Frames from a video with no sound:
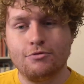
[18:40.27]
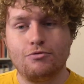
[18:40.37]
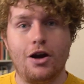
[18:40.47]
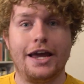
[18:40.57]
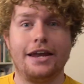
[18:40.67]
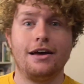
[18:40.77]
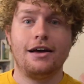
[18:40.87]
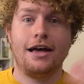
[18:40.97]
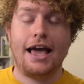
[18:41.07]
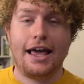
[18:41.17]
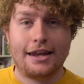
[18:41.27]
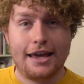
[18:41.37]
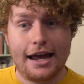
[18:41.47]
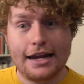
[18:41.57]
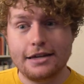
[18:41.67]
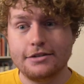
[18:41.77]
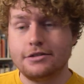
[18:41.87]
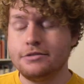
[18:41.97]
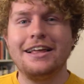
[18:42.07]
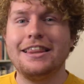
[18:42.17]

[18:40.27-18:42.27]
Reiner and Galliard.